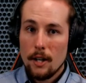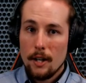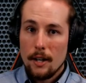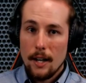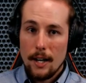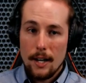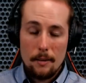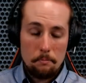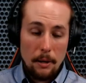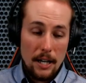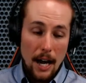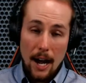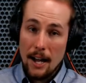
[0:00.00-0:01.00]
Uh,
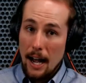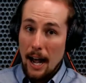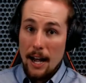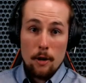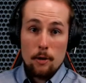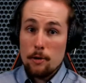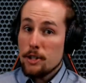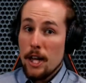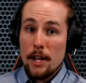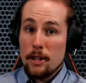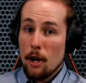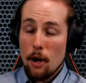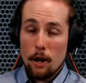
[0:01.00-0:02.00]
but I, I understand
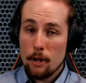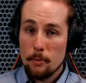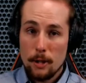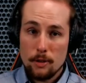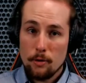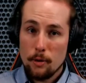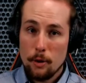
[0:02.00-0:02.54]
the arguments for